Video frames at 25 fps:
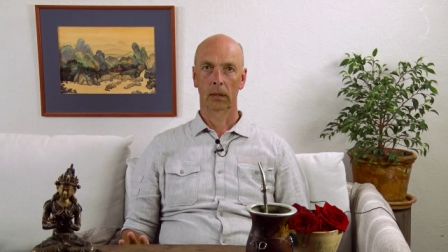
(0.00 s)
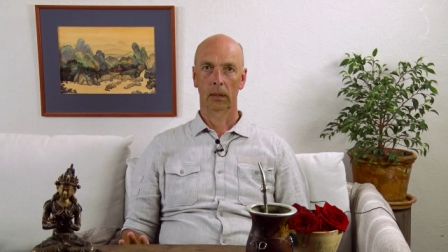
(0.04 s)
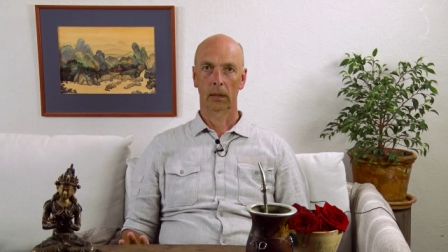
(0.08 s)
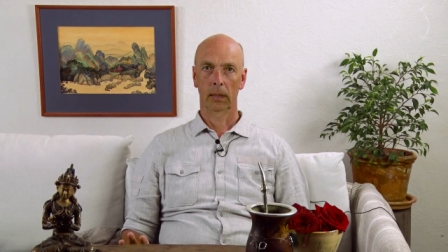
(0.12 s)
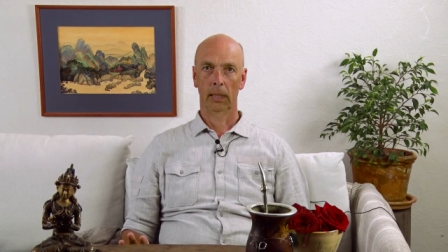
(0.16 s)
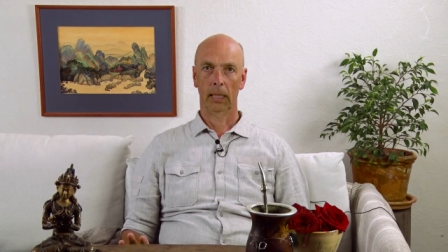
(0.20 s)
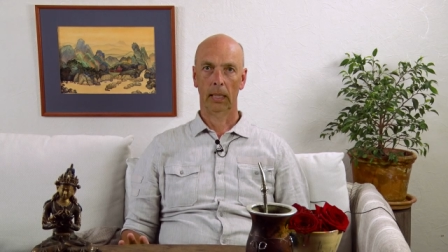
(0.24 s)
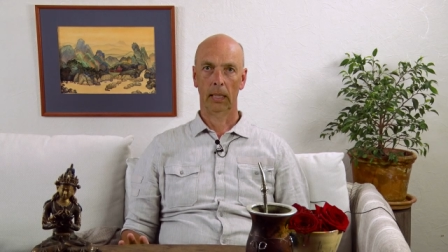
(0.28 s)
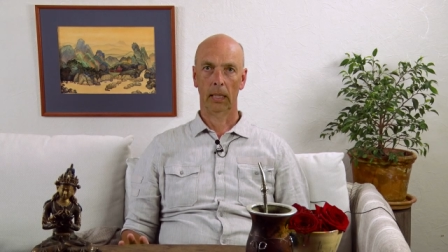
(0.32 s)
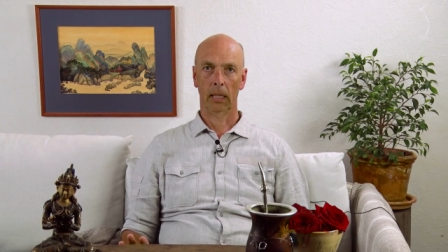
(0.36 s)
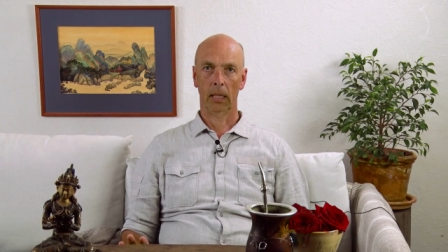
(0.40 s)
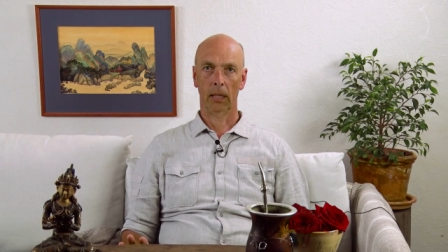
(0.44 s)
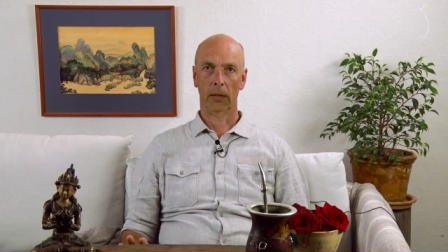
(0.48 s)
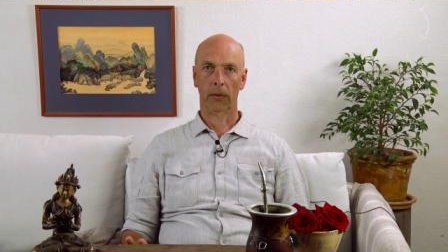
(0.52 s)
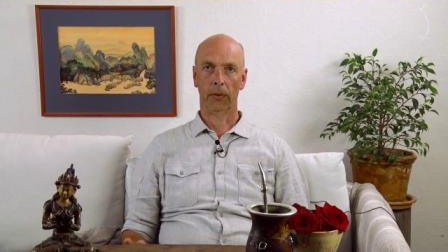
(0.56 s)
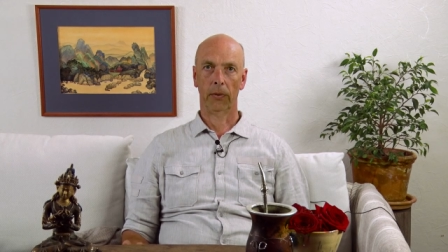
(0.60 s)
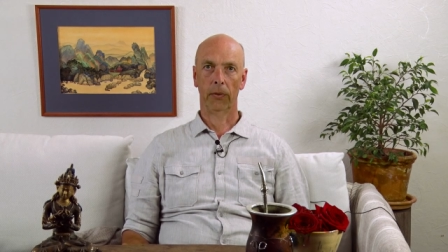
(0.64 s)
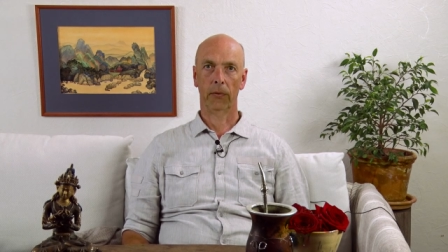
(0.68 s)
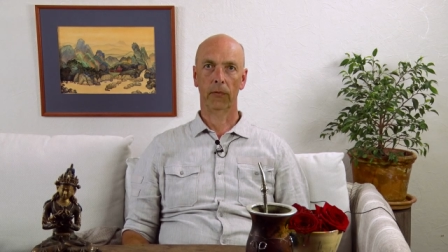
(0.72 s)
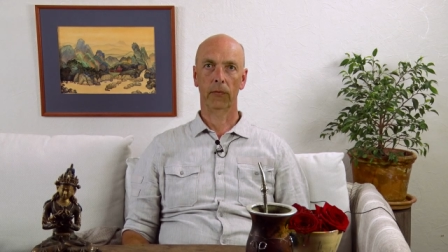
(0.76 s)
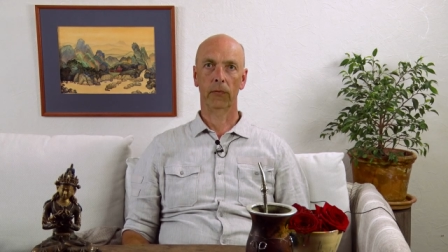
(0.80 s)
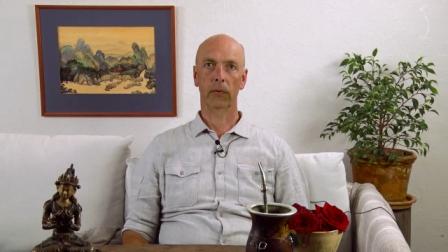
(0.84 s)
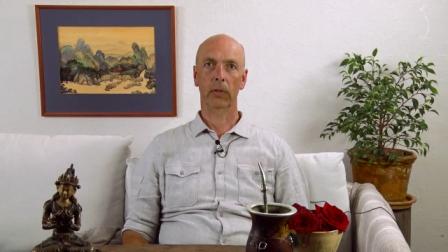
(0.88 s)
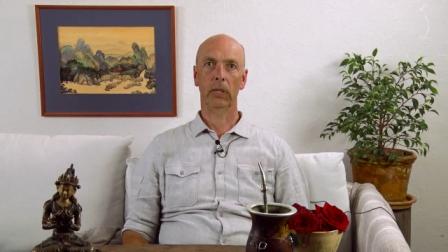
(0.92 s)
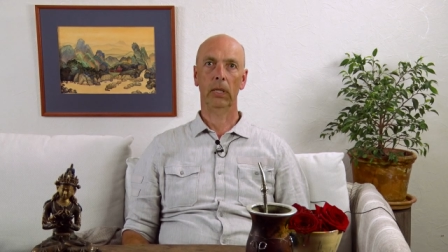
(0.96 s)
There are
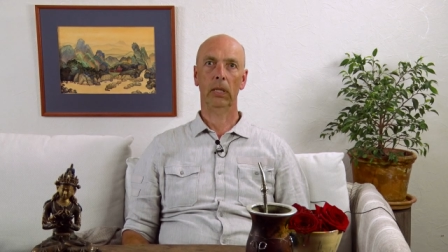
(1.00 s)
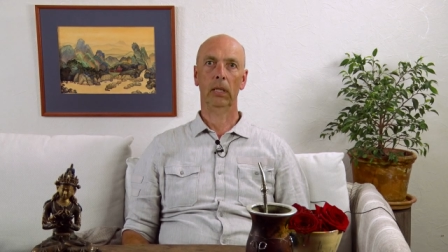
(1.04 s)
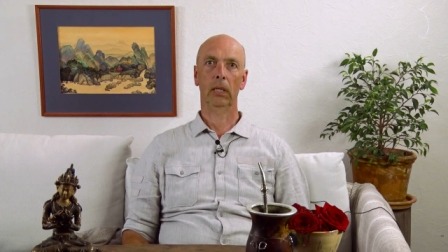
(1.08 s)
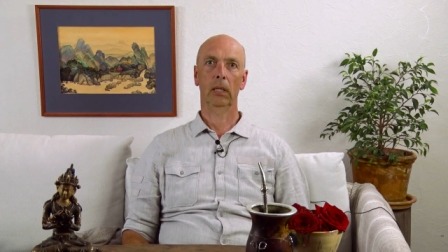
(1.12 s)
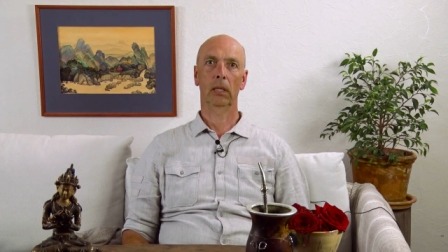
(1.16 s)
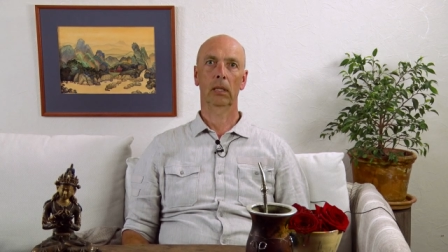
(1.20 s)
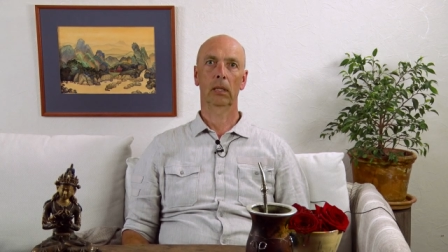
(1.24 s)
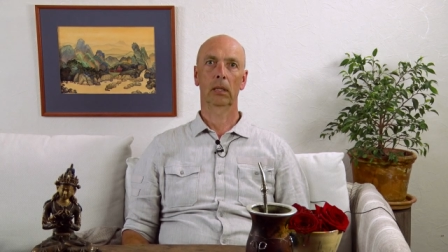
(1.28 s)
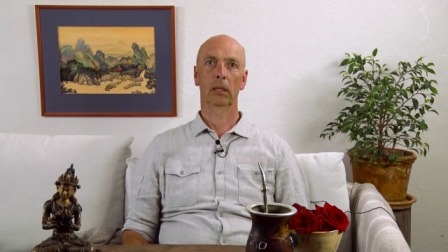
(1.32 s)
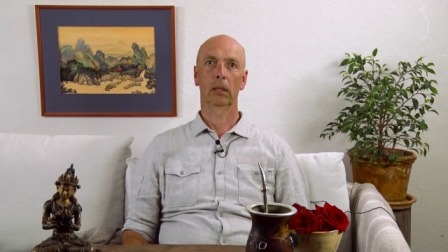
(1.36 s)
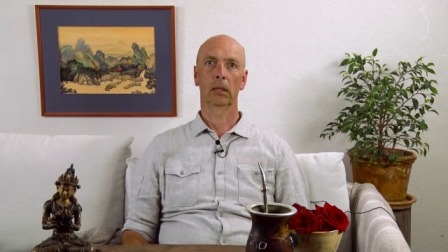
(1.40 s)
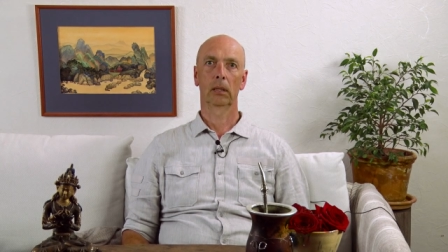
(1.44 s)
three